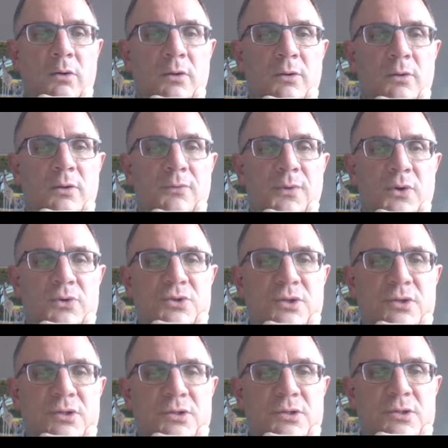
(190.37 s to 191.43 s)

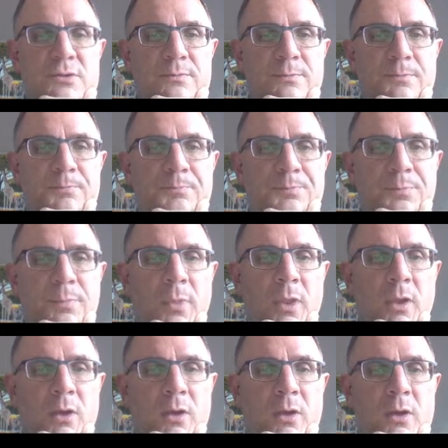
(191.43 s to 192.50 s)
devotions,
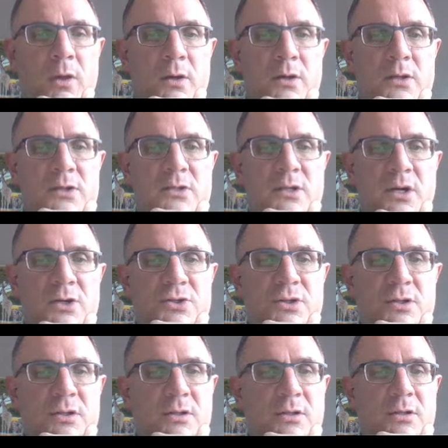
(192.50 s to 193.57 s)

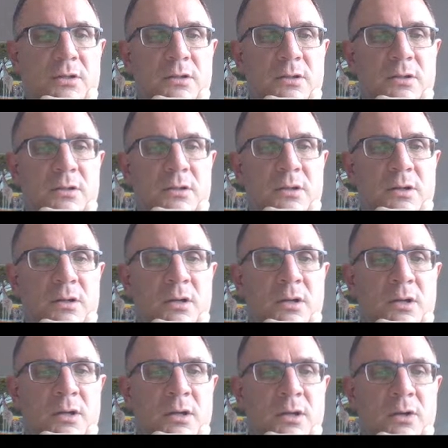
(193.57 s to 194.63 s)
discussion,
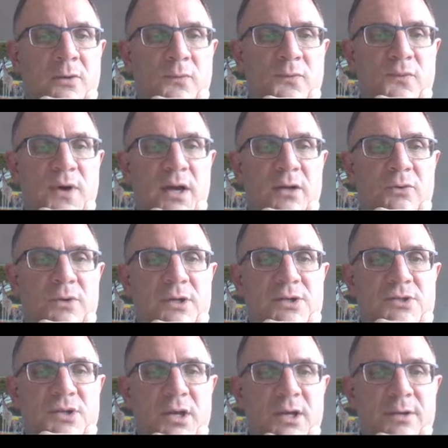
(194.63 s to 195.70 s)
final
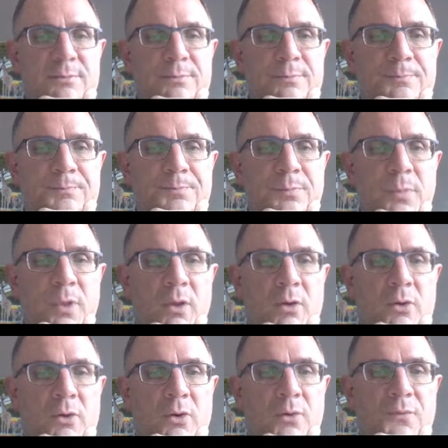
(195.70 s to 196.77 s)
exam,
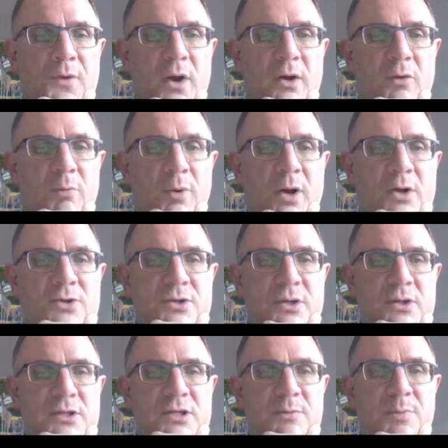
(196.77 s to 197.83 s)
or final
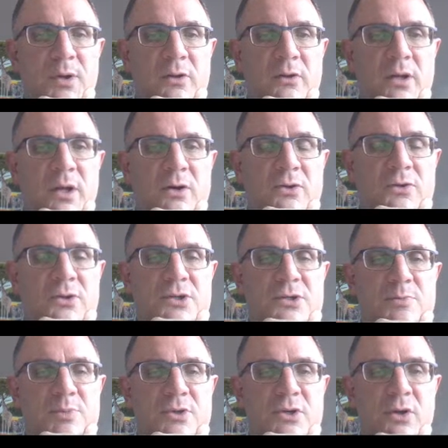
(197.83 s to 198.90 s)
project. Typically on this
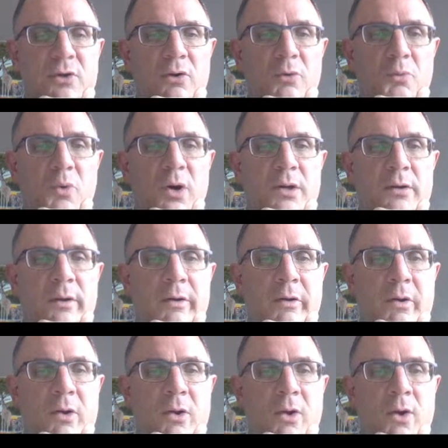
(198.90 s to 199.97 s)
particular one,
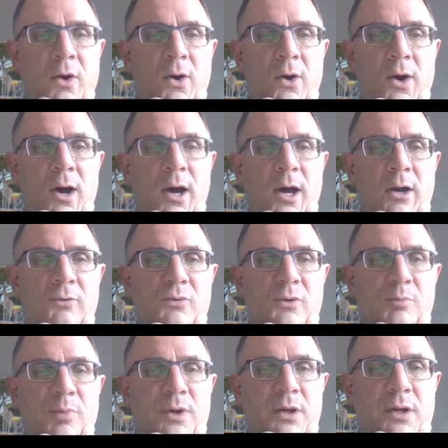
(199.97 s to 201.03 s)
I would
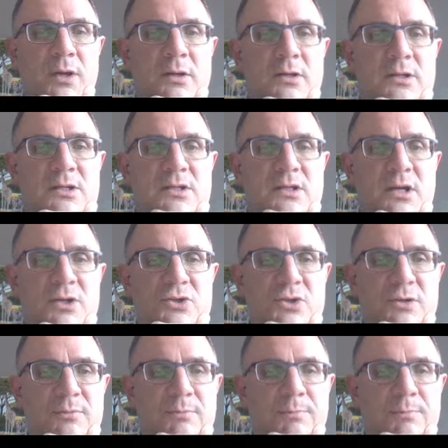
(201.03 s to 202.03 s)
pick discussion.